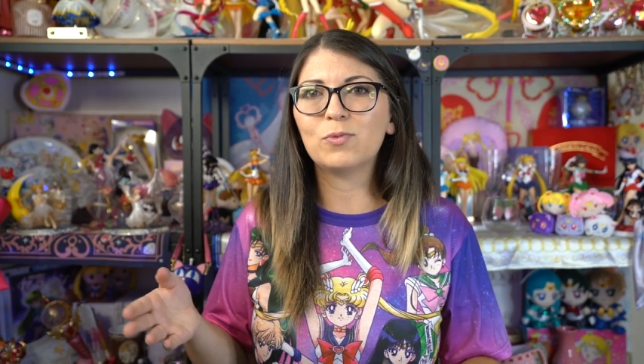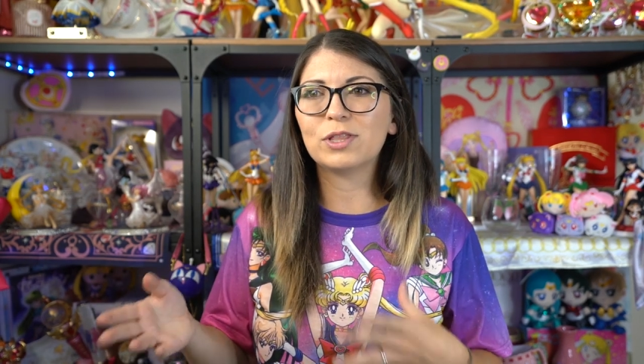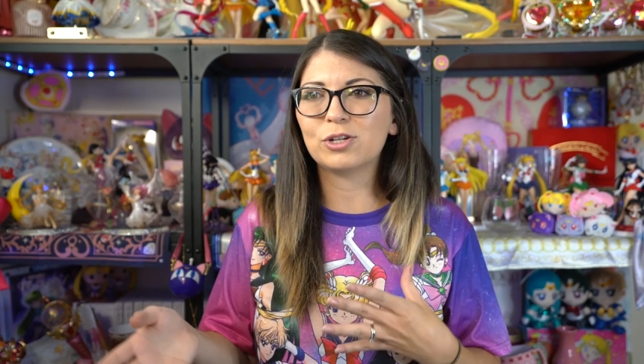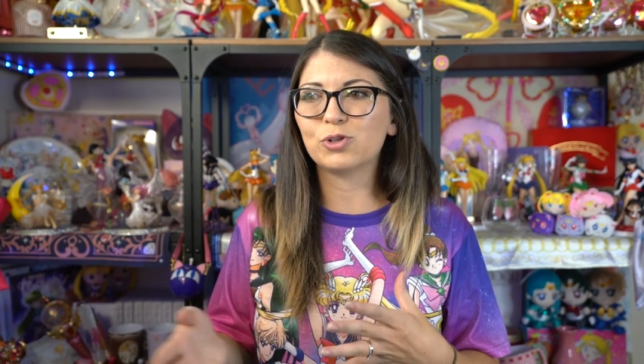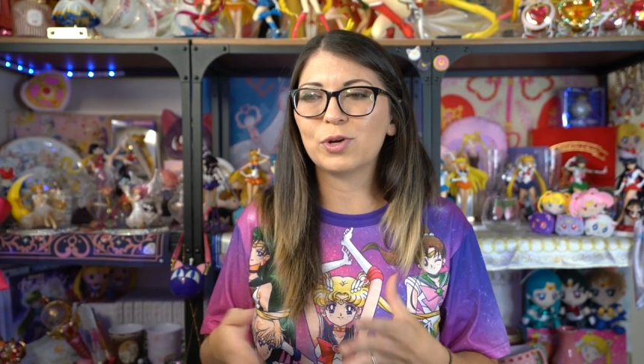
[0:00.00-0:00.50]

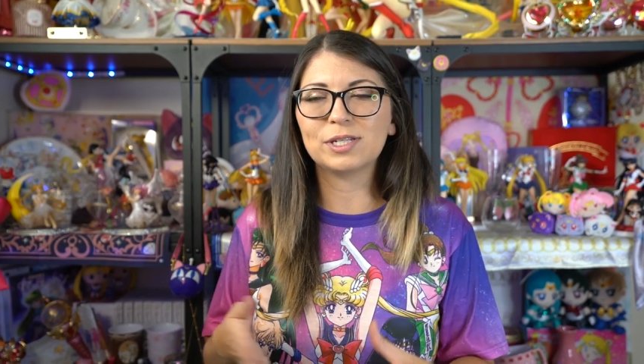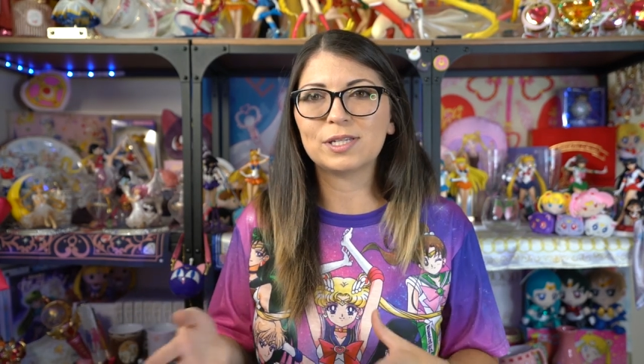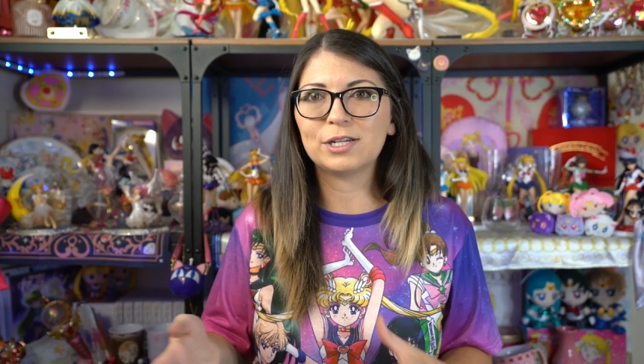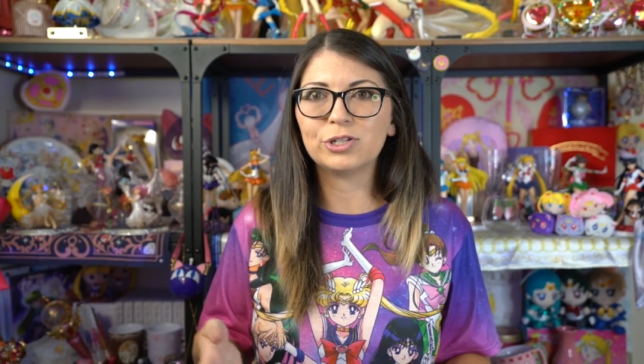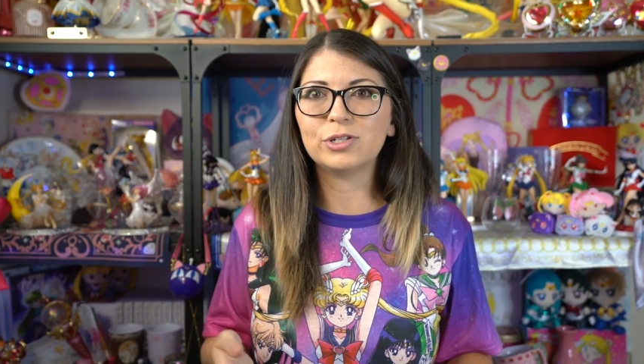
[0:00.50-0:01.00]
what the
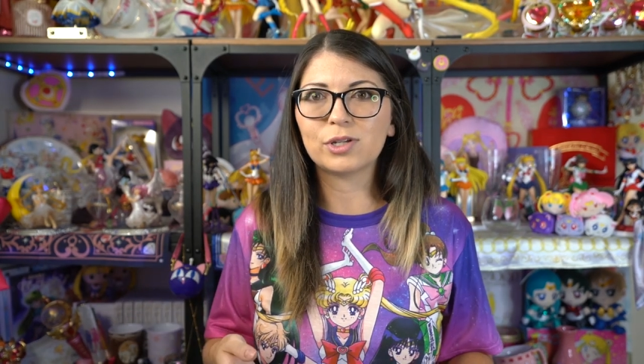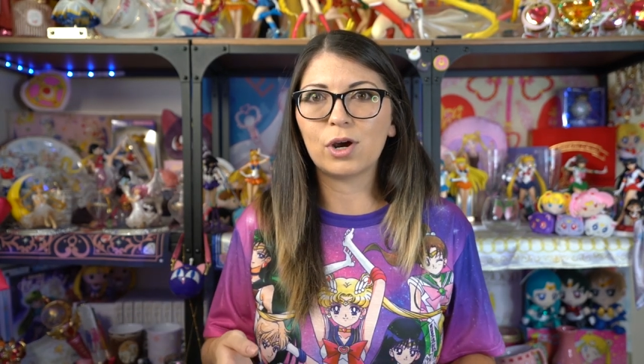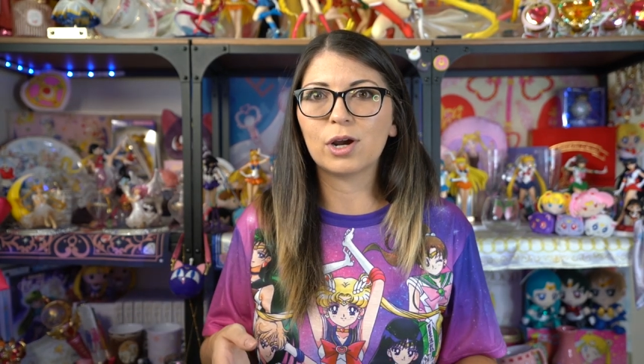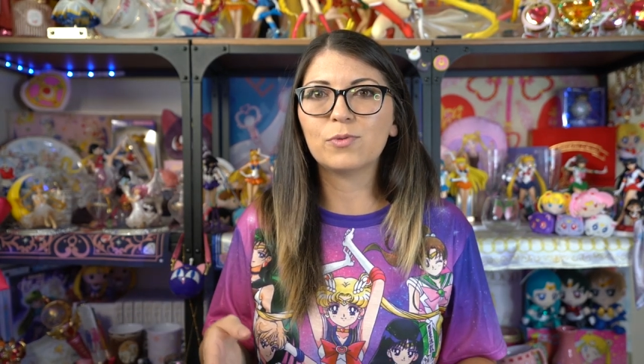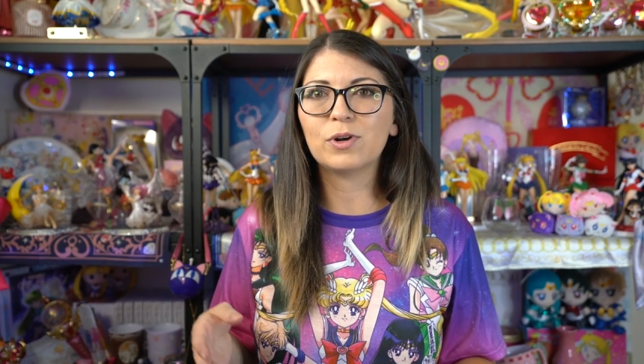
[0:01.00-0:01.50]
translations
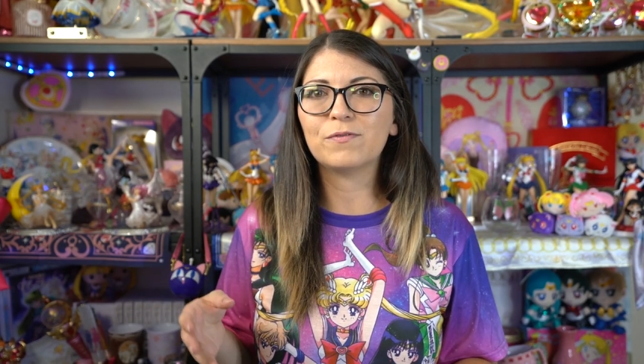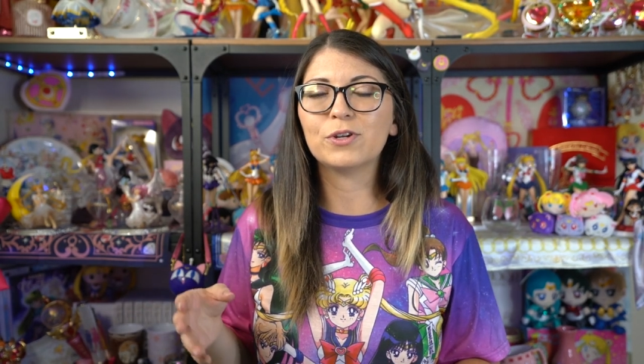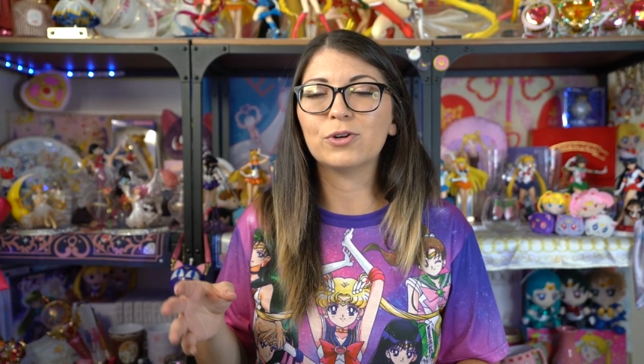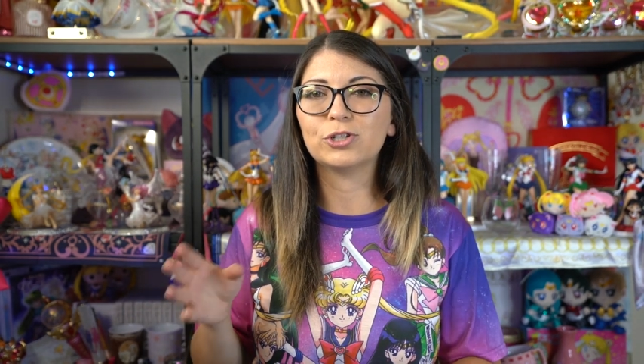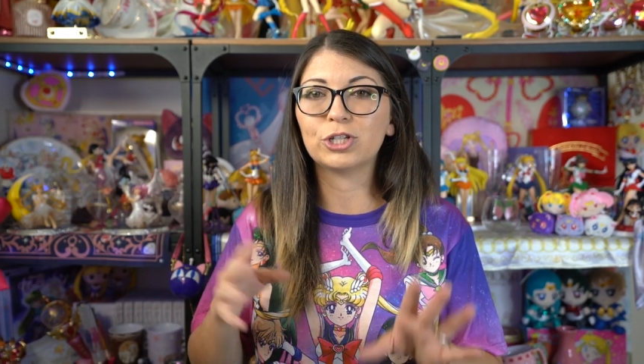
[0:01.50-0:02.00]
are whenever
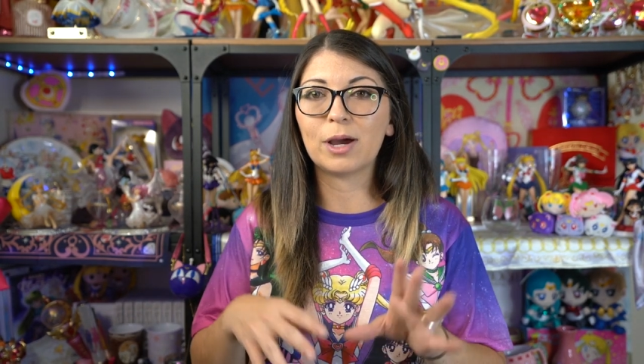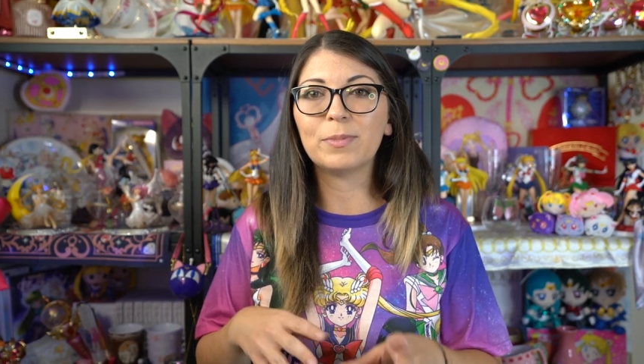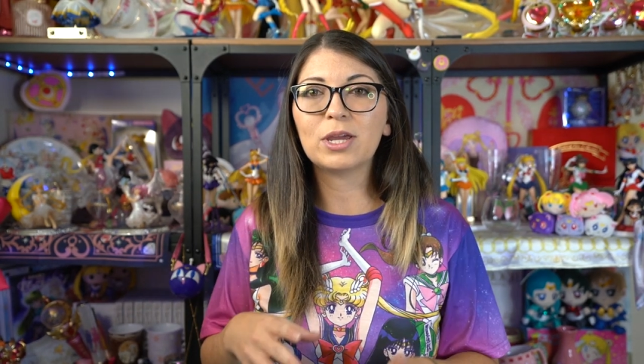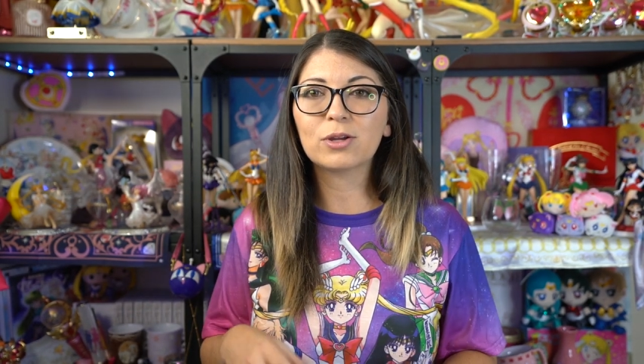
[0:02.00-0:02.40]
you're shopping